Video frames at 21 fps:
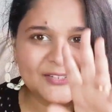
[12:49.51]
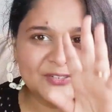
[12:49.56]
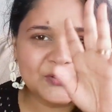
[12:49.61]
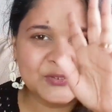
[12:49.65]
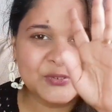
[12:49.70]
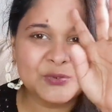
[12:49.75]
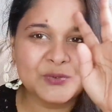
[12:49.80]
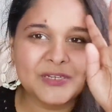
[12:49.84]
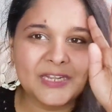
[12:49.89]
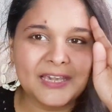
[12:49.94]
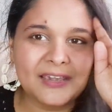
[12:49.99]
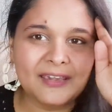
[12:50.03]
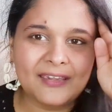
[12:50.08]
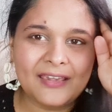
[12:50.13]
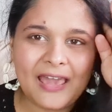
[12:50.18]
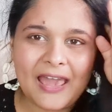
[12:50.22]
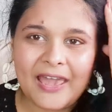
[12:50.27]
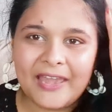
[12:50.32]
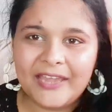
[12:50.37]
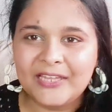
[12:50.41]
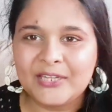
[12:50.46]
So today
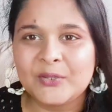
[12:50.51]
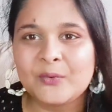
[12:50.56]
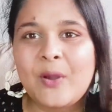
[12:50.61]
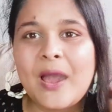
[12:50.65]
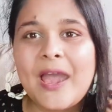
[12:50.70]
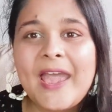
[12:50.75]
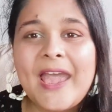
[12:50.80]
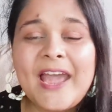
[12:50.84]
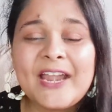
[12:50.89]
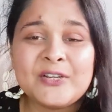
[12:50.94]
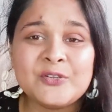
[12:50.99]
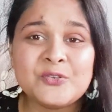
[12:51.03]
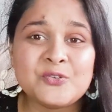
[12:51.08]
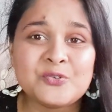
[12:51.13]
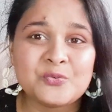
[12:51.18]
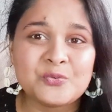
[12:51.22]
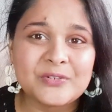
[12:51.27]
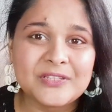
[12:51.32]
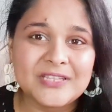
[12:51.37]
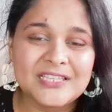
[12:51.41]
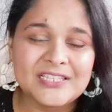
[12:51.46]
I knew I had to
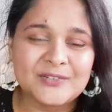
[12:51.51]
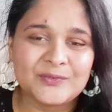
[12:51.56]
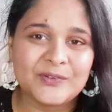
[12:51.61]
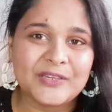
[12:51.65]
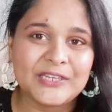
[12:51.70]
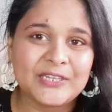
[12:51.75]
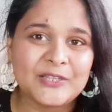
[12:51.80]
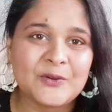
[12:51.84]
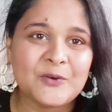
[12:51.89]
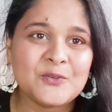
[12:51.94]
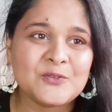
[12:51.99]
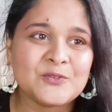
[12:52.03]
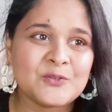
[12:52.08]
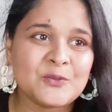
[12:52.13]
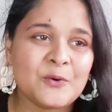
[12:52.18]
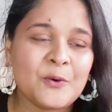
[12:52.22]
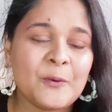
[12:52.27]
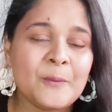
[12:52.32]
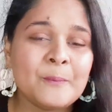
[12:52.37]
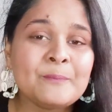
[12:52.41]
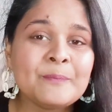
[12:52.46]
shoot this video,
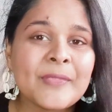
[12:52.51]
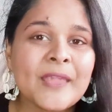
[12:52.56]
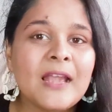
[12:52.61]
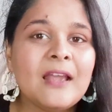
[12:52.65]
so